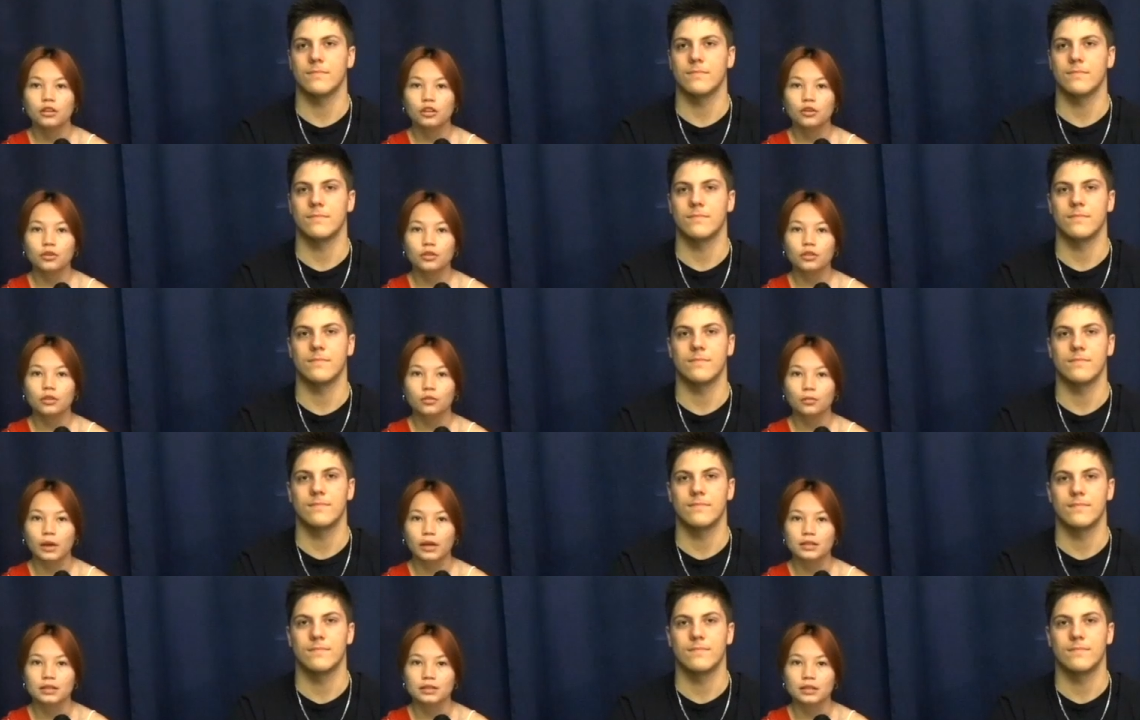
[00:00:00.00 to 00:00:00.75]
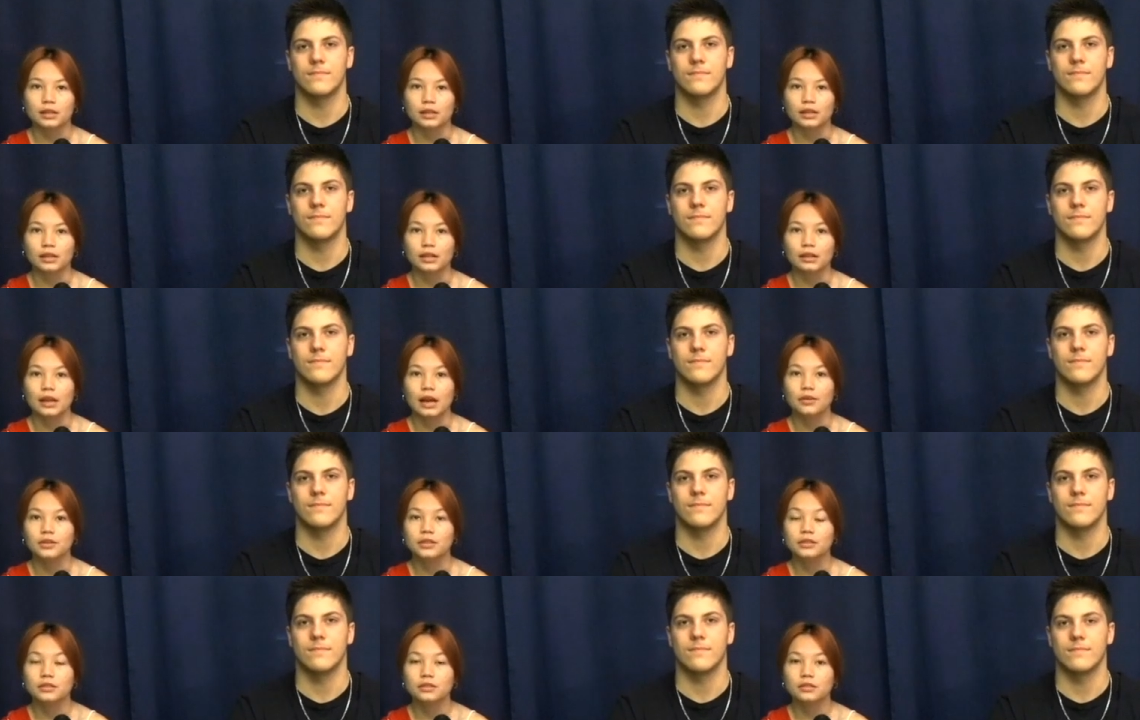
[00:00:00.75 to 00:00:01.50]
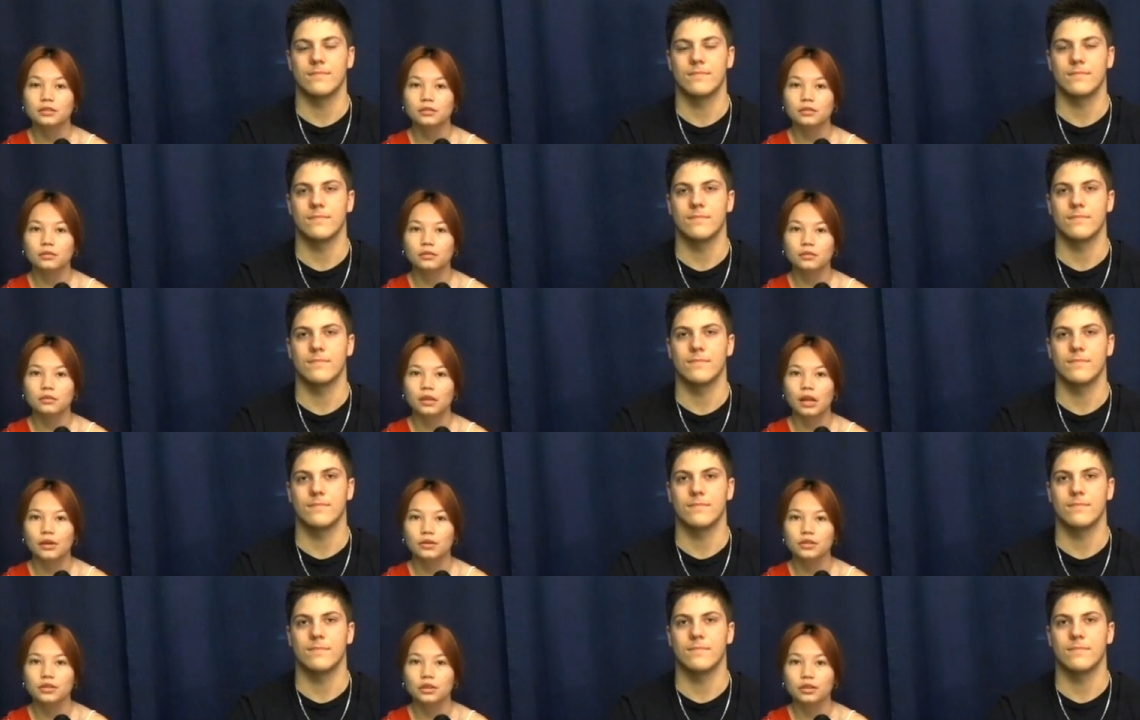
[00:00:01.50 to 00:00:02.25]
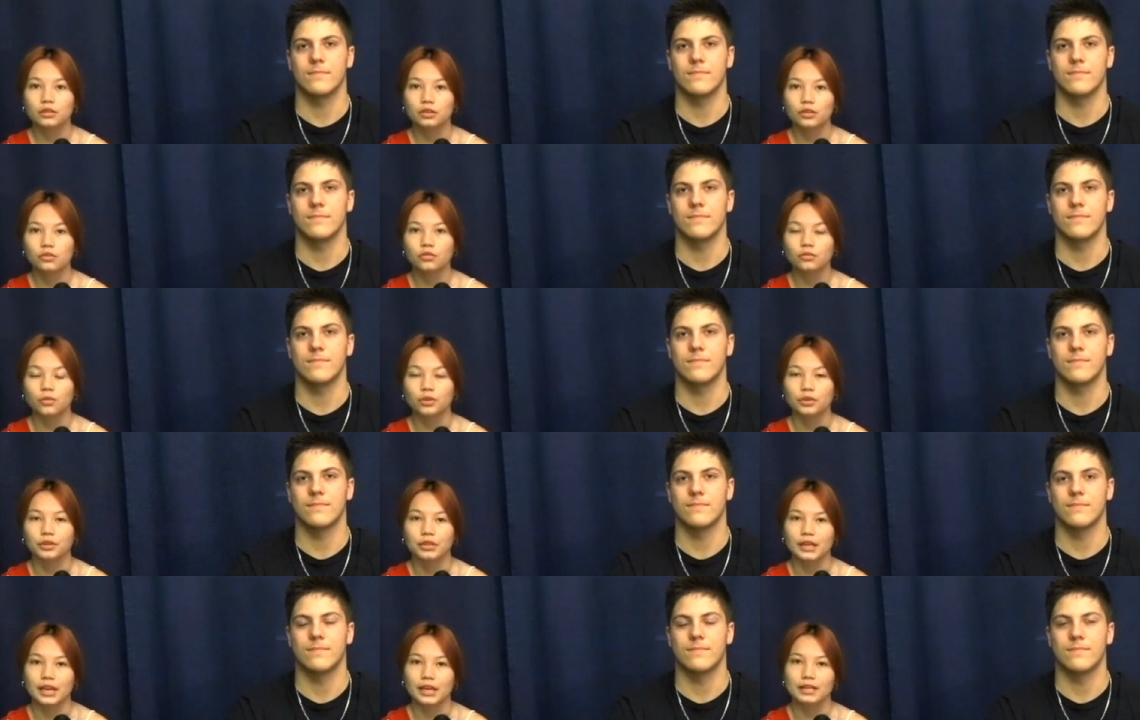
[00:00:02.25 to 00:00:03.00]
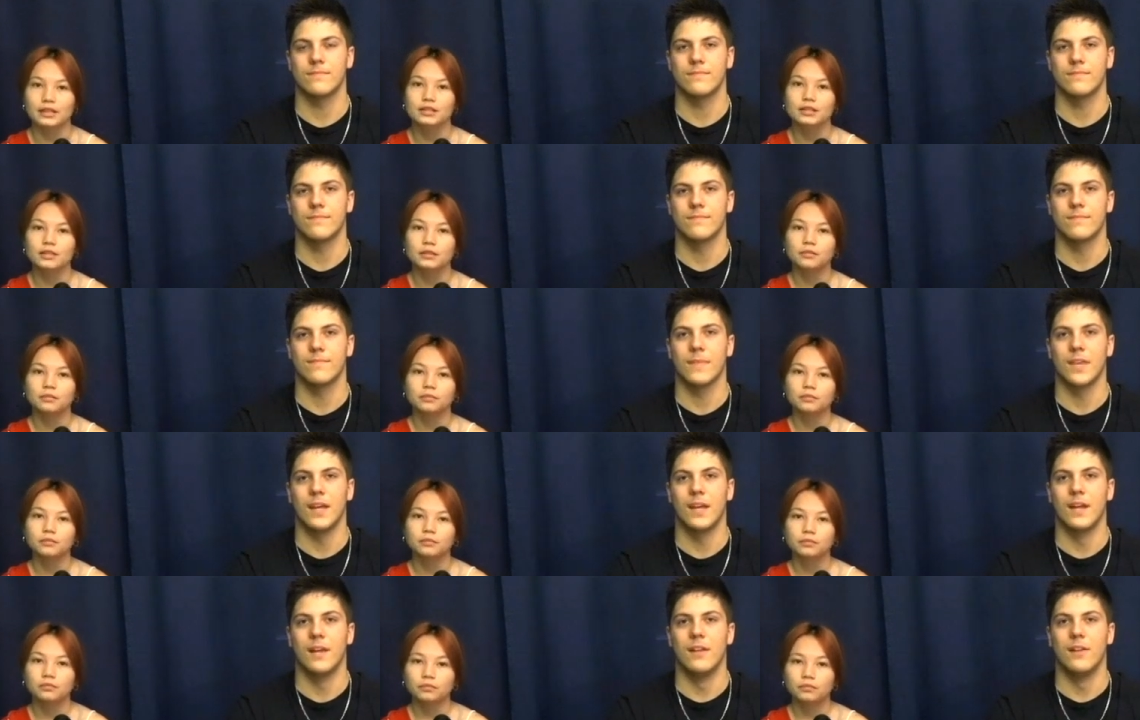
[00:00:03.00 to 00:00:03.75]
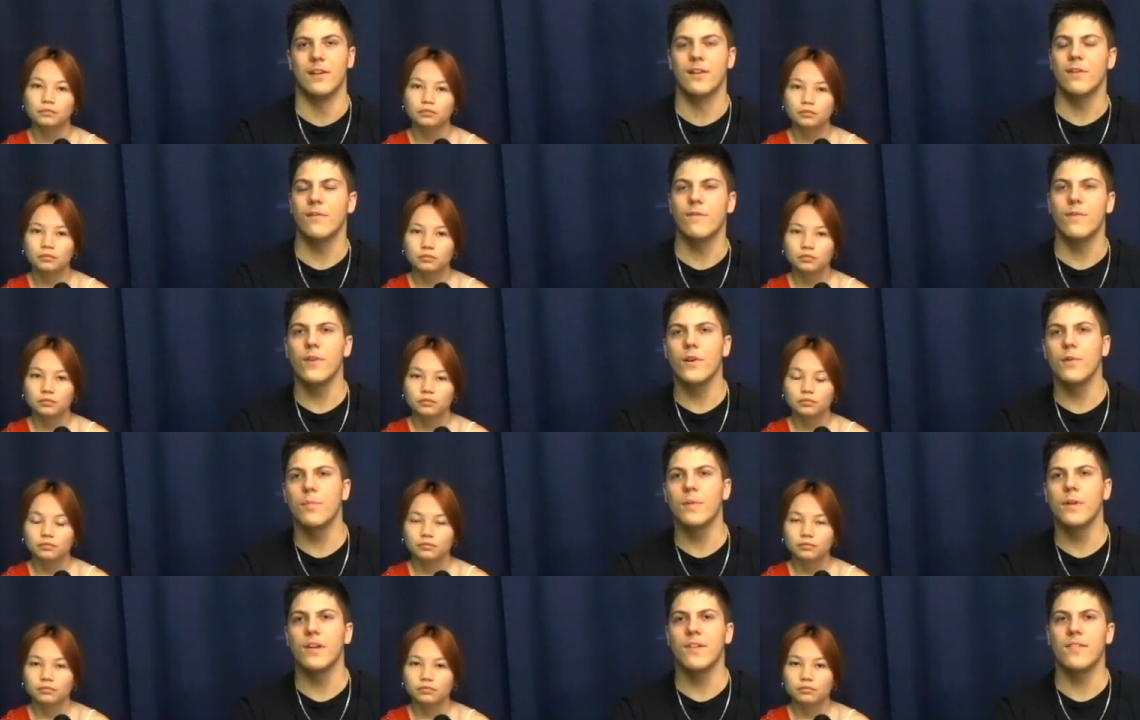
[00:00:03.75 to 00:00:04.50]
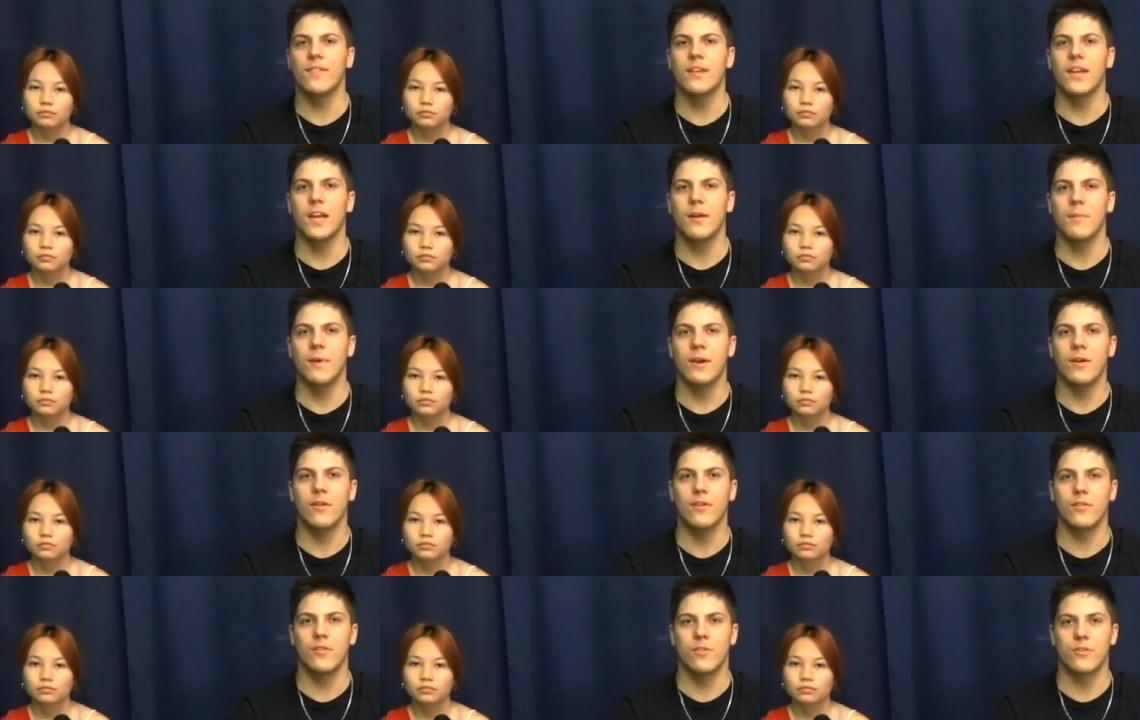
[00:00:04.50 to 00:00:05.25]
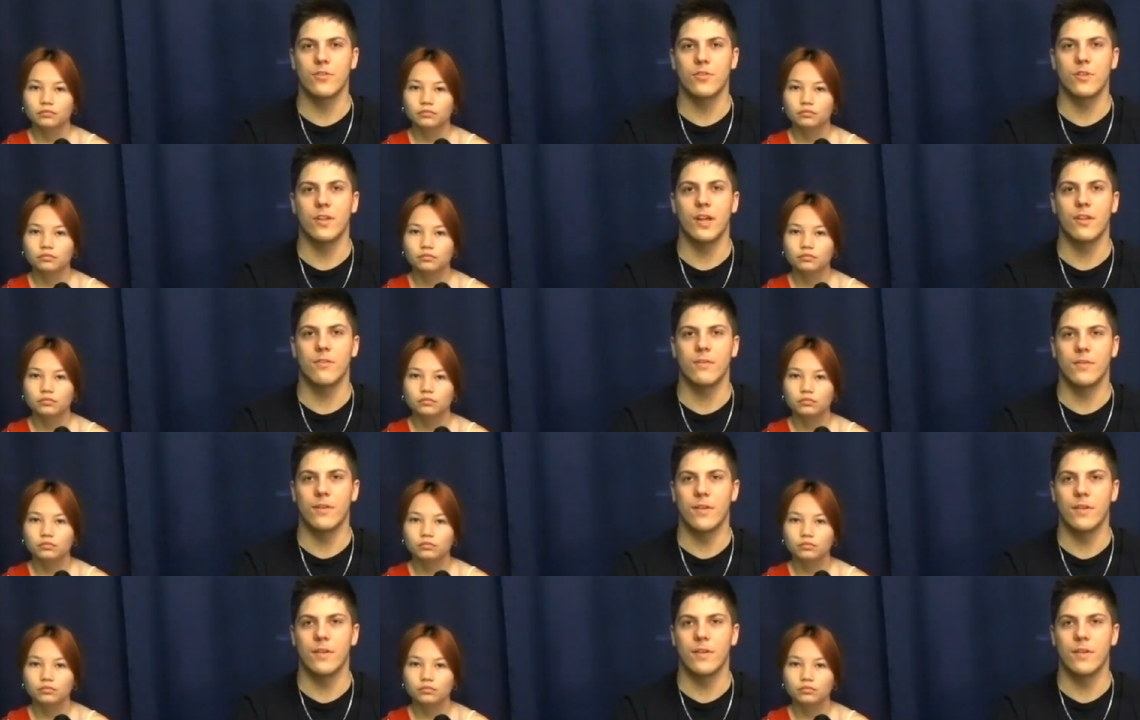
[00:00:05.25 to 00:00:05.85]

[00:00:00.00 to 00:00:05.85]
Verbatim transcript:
Speaker 1: You're in the right city. Now it's now it's on you to roll the dice.
Speaker 2: Looking for a place to game out and socialize with